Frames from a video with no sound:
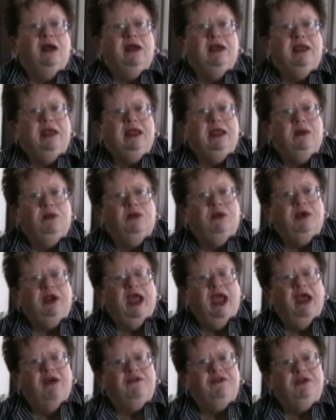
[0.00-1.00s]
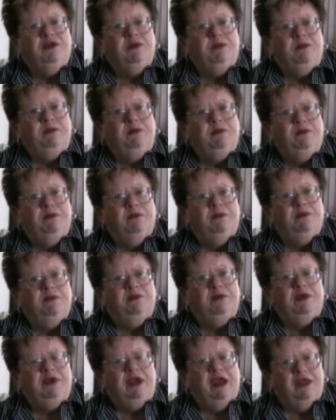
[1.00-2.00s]
He would have to
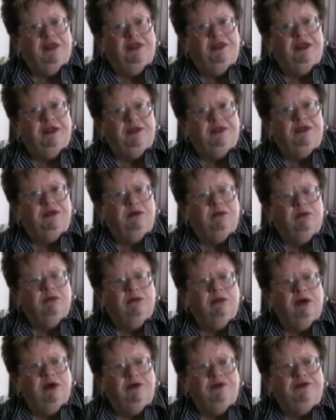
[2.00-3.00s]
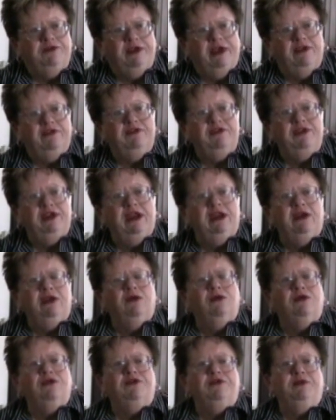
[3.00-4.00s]
be, I think, the most outstanding
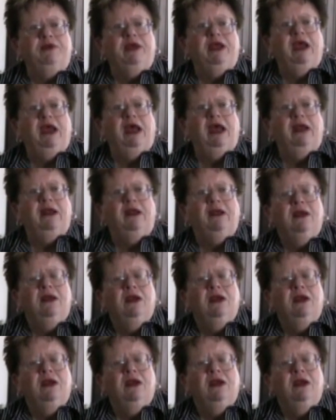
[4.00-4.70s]
horse we had